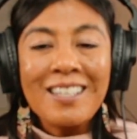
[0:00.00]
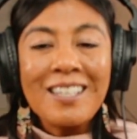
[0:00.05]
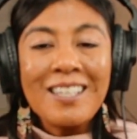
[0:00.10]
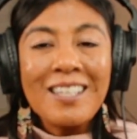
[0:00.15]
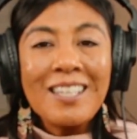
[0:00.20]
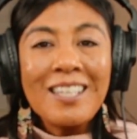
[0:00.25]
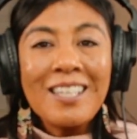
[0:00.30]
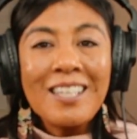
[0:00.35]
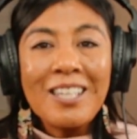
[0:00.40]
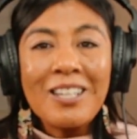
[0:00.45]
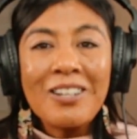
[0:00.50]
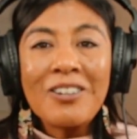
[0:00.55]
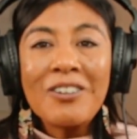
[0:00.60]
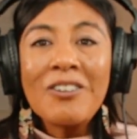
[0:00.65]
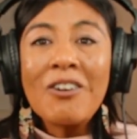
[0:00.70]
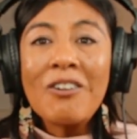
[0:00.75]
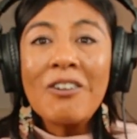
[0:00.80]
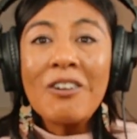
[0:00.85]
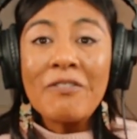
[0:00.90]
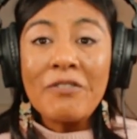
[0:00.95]
Here
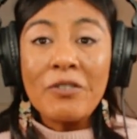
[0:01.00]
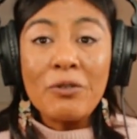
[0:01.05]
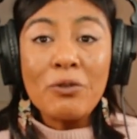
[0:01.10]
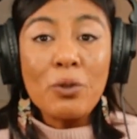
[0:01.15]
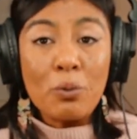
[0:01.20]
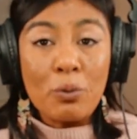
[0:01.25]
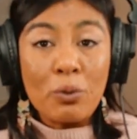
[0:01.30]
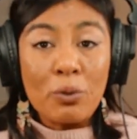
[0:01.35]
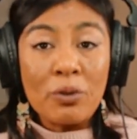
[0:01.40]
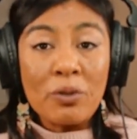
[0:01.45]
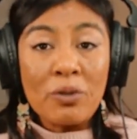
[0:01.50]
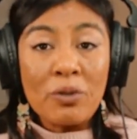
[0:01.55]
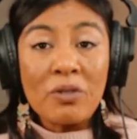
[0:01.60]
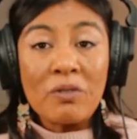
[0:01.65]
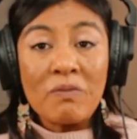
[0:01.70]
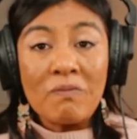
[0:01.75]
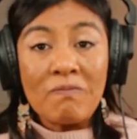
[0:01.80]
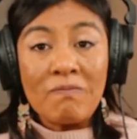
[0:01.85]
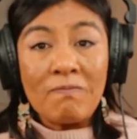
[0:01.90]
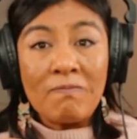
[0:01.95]
are a few
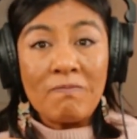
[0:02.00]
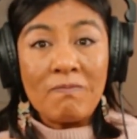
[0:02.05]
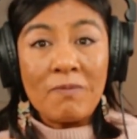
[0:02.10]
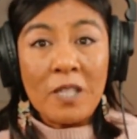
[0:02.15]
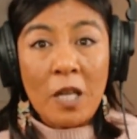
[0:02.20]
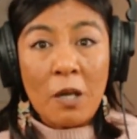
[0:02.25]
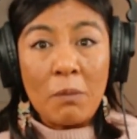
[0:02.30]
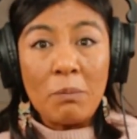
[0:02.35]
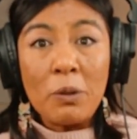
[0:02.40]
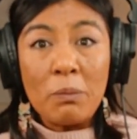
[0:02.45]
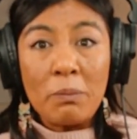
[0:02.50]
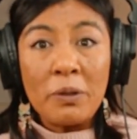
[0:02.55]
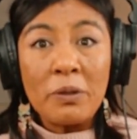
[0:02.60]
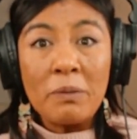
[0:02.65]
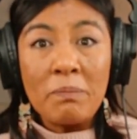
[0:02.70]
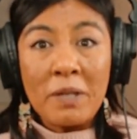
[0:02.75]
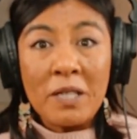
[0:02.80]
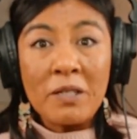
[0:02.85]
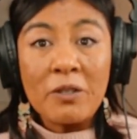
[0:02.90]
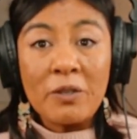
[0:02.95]
tools to help you
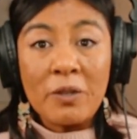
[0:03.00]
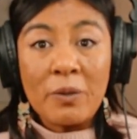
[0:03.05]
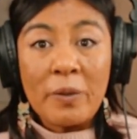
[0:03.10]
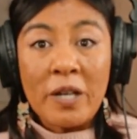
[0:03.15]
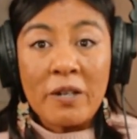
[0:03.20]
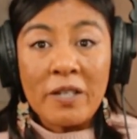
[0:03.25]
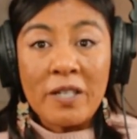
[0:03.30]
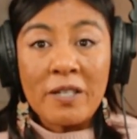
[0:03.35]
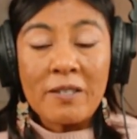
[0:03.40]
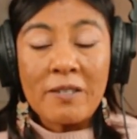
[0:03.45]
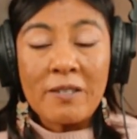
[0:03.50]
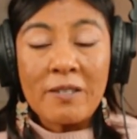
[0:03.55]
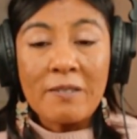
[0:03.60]
build mental awareness.